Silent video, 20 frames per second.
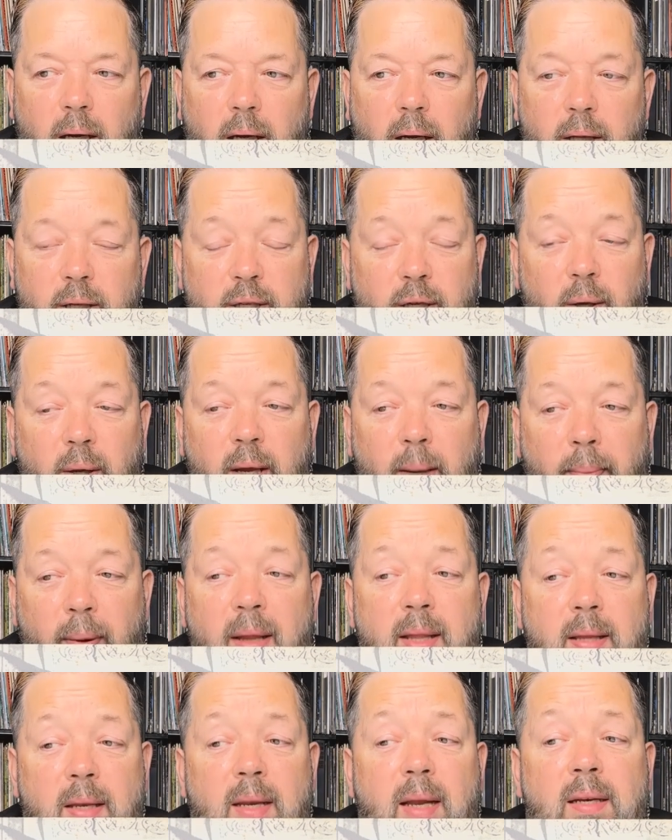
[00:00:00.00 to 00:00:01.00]
So he
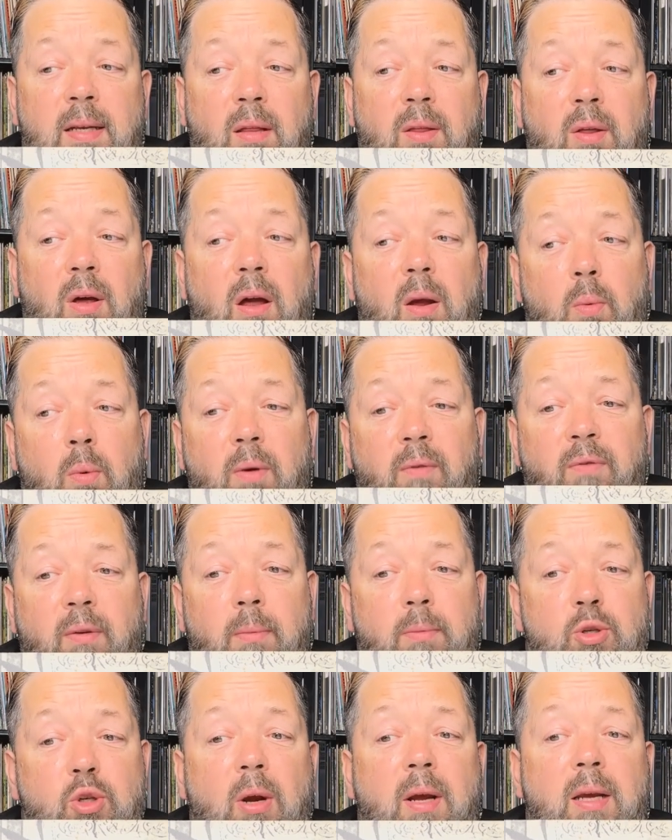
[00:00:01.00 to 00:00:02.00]
played the 1931
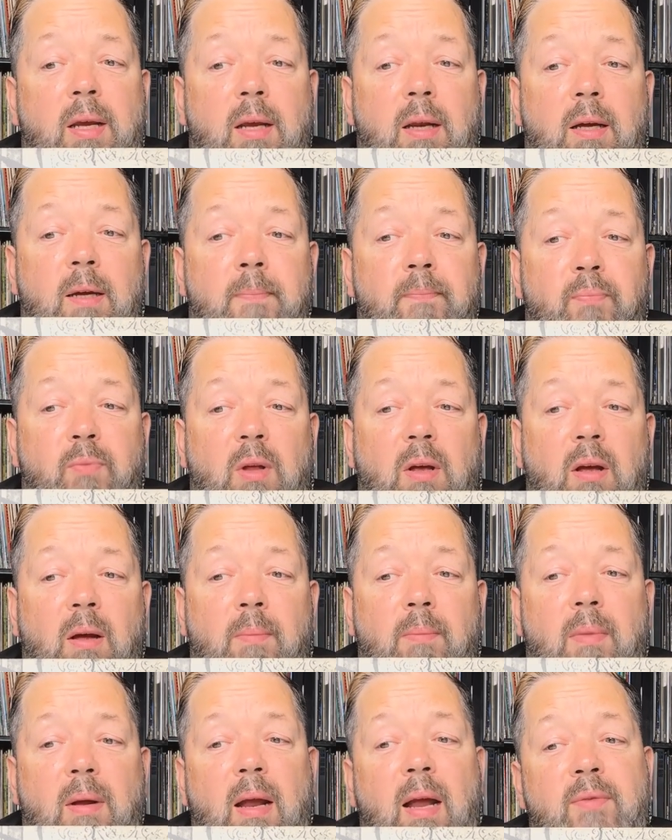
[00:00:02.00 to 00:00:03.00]
film Dracula.
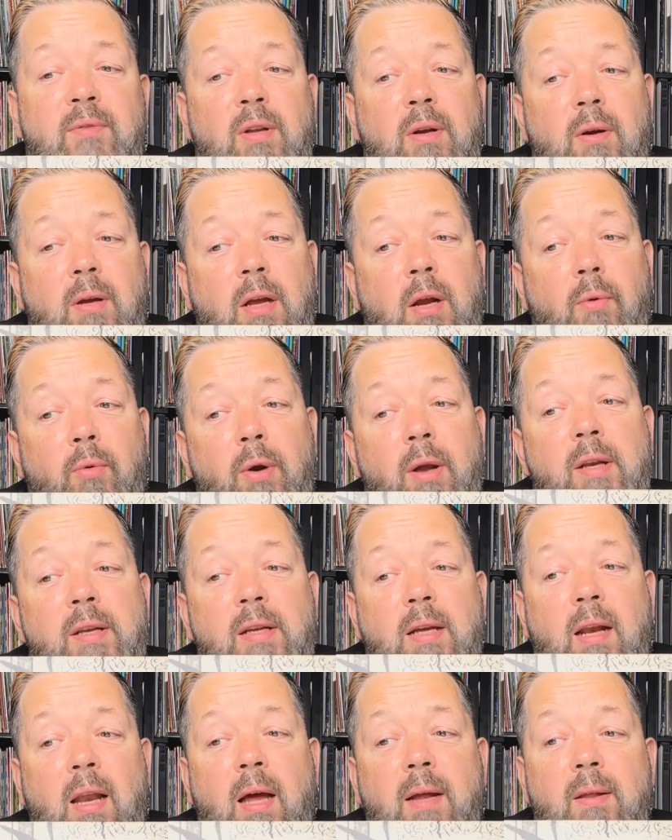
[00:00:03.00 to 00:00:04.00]
After a career
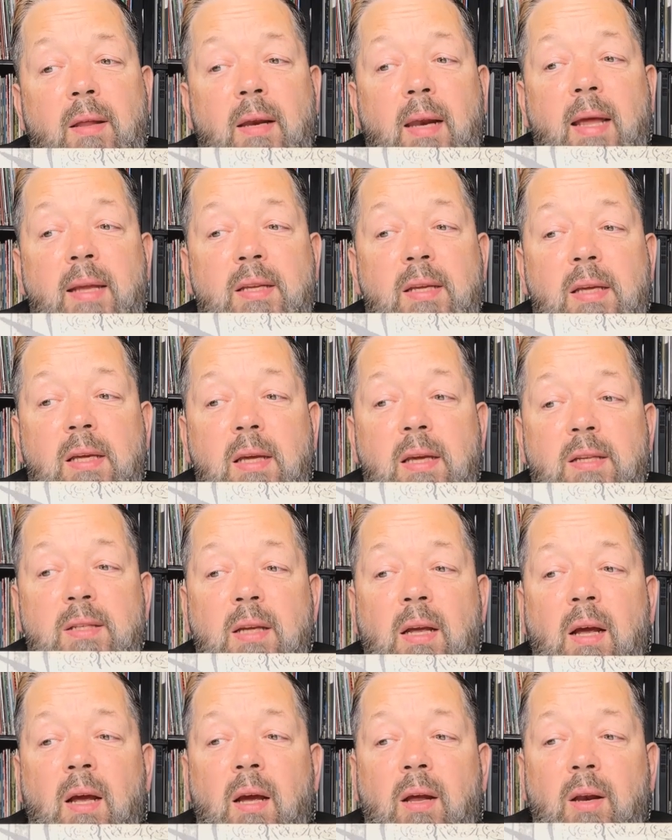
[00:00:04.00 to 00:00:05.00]
decline in the later years,
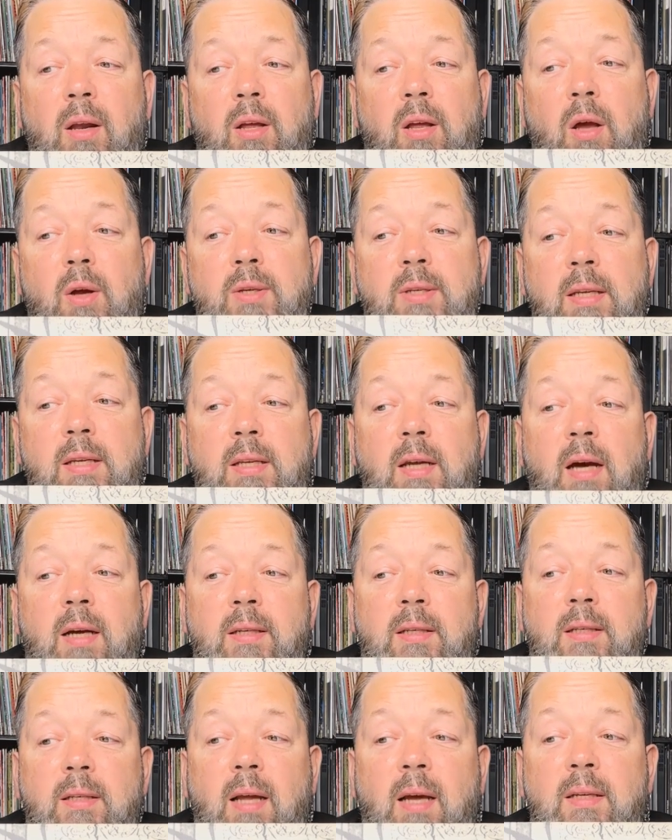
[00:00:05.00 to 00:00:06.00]
Lugosi
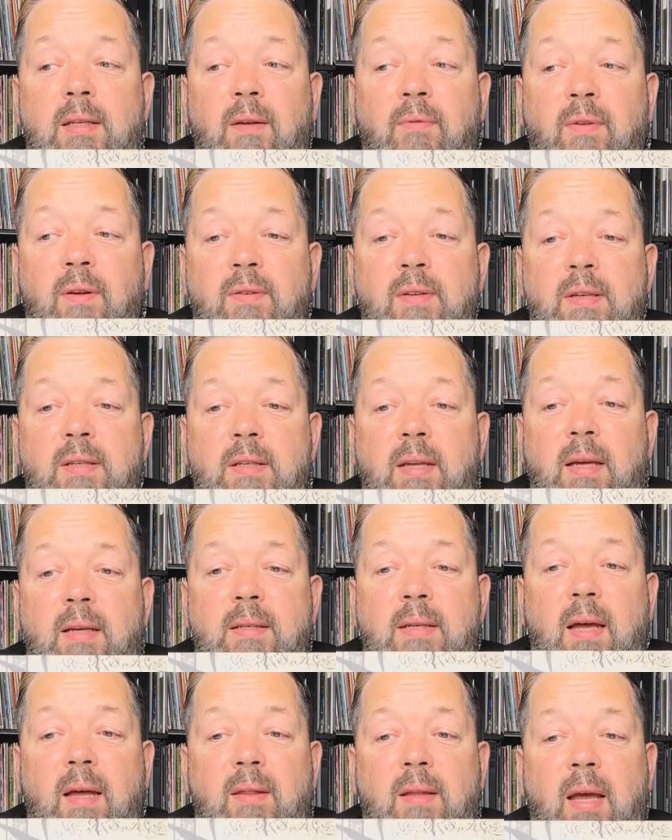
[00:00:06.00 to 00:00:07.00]
died in
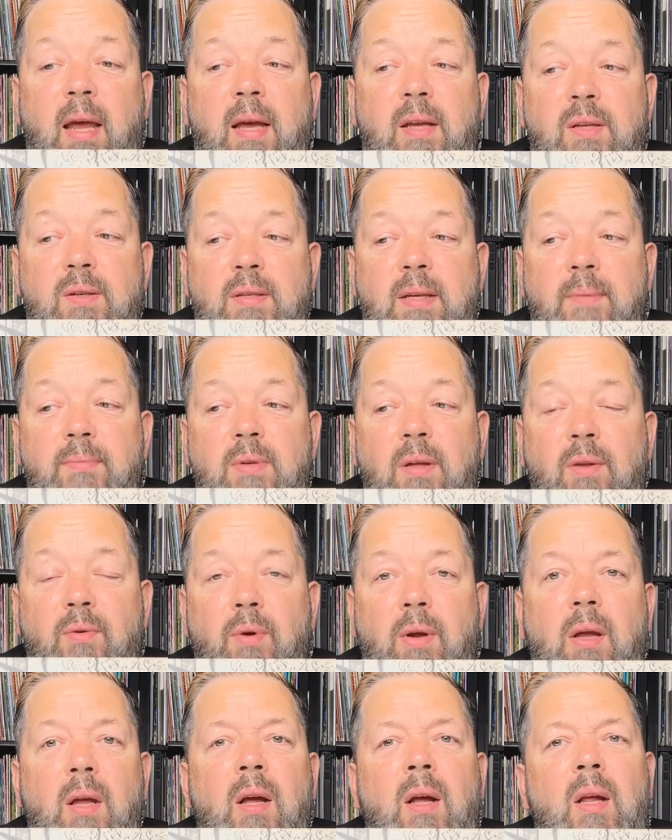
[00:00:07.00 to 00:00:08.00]
1956 at the age of
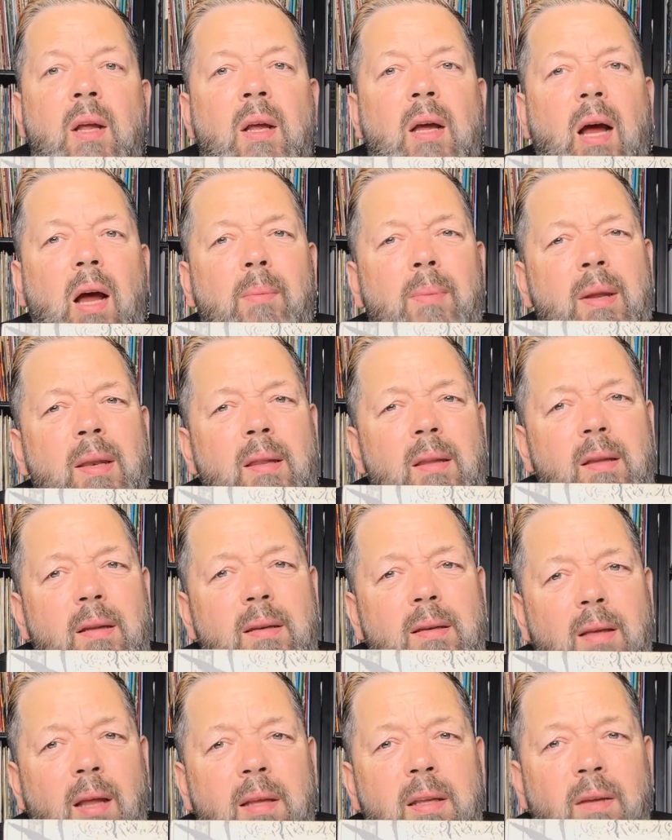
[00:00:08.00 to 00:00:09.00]
73. I mean,
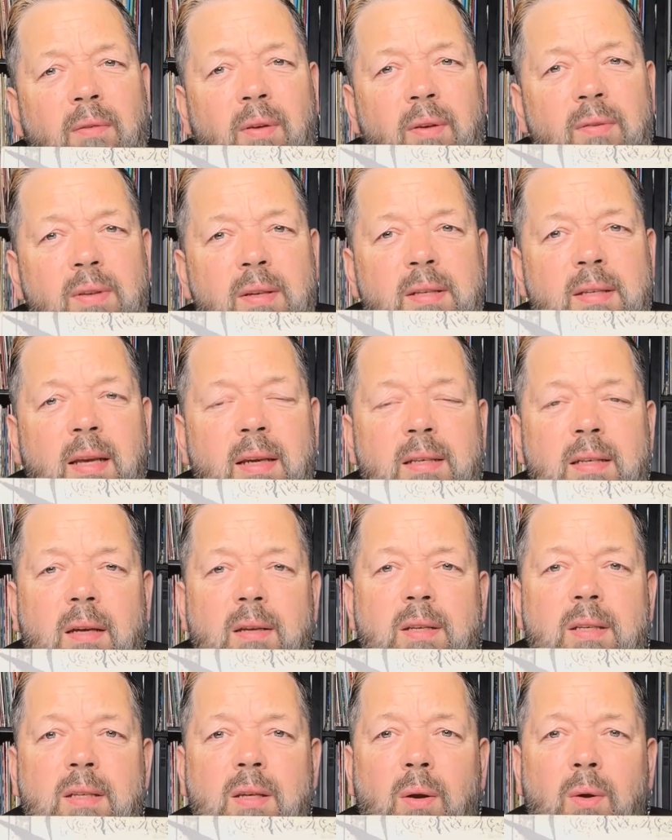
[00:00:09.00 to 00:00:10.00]
1956,
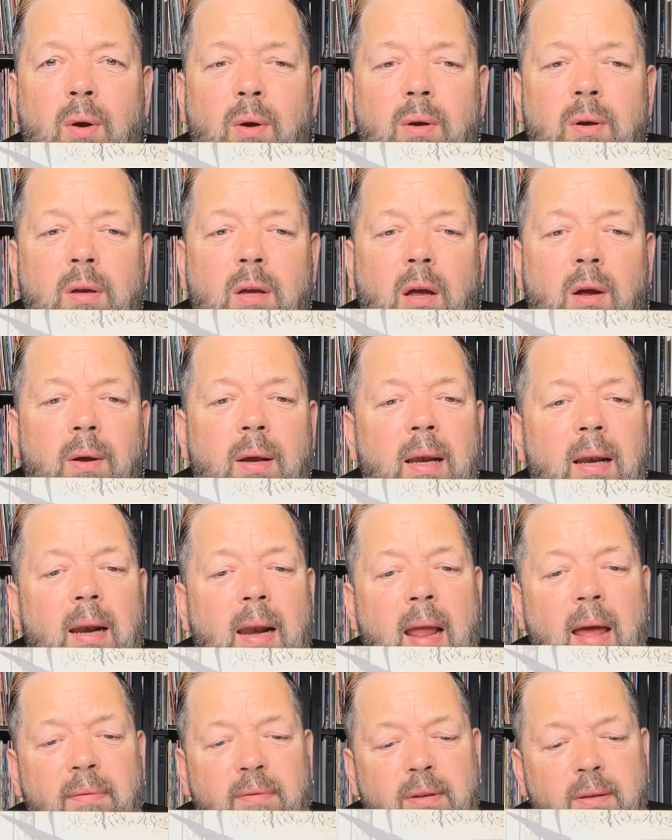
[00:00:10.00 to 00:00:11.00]
that's so long ago. He
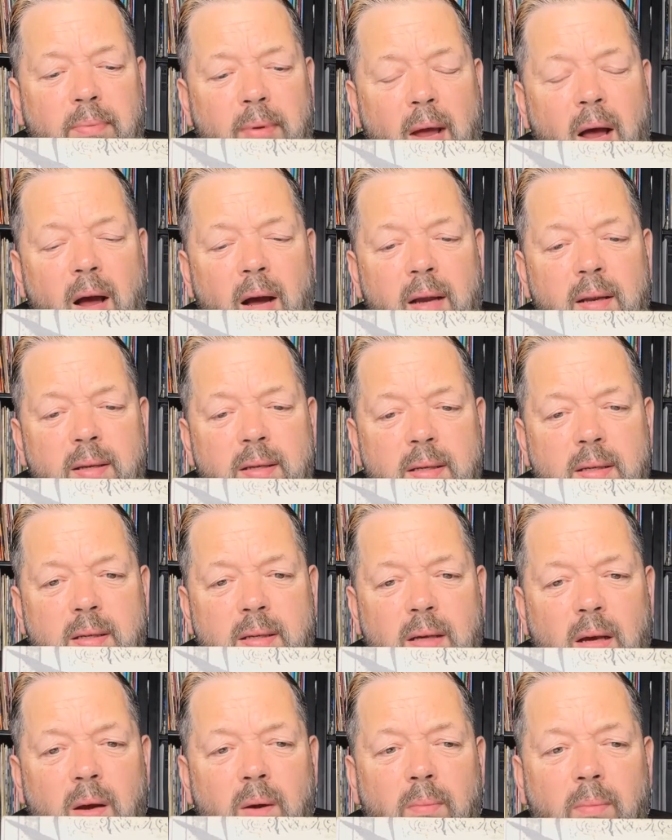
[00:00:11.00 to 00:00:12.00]
left behind
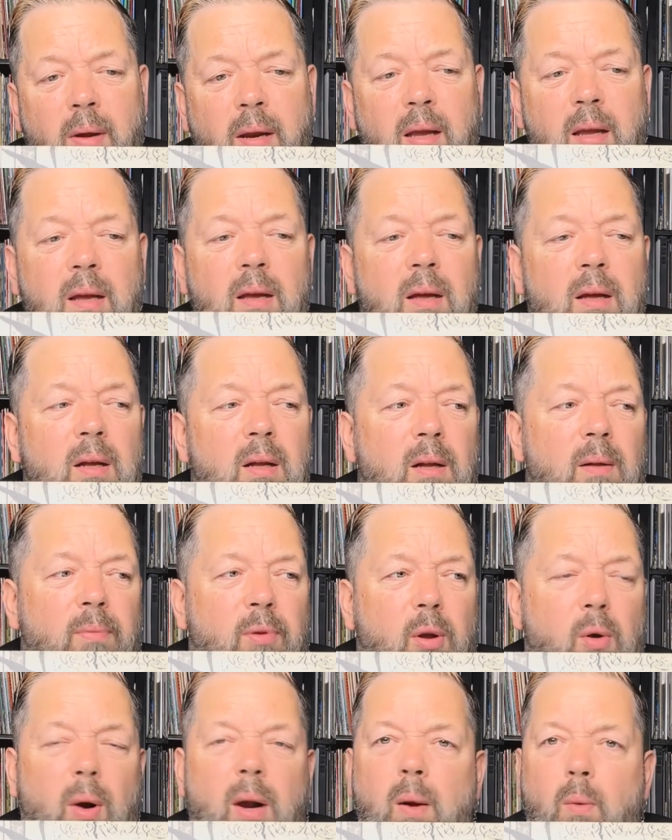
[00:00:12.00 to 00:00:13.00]
so many
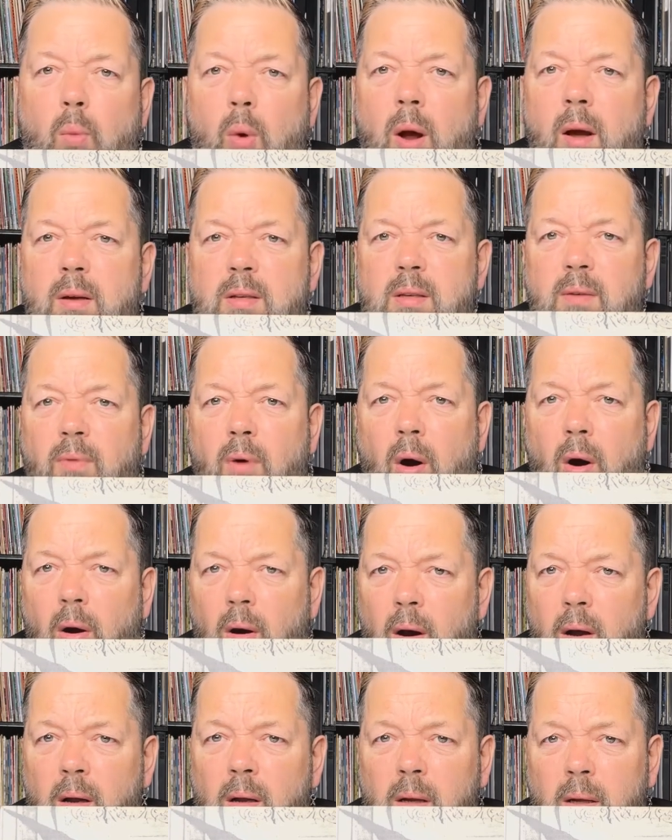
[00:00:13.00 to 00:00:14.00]
great works of
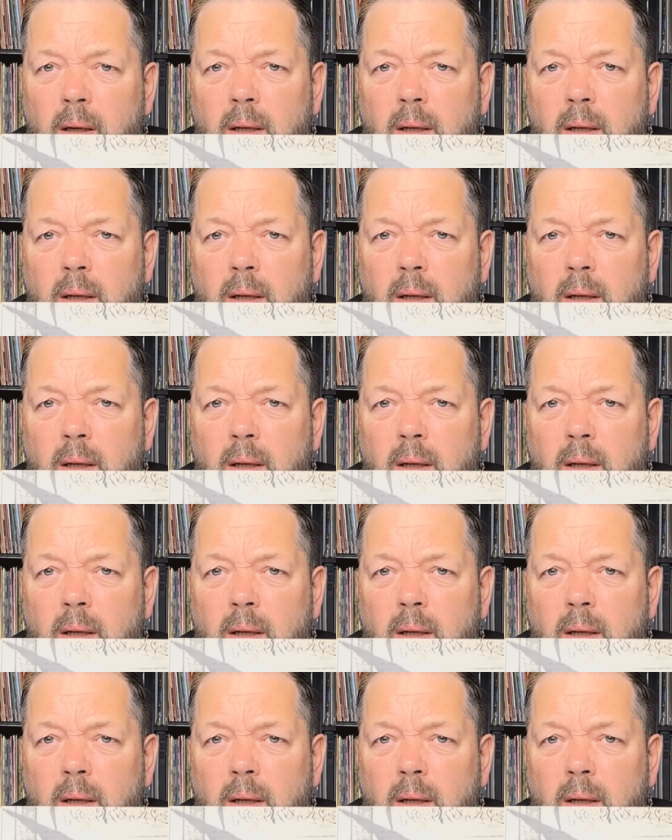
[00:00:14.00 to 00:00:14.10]
horror.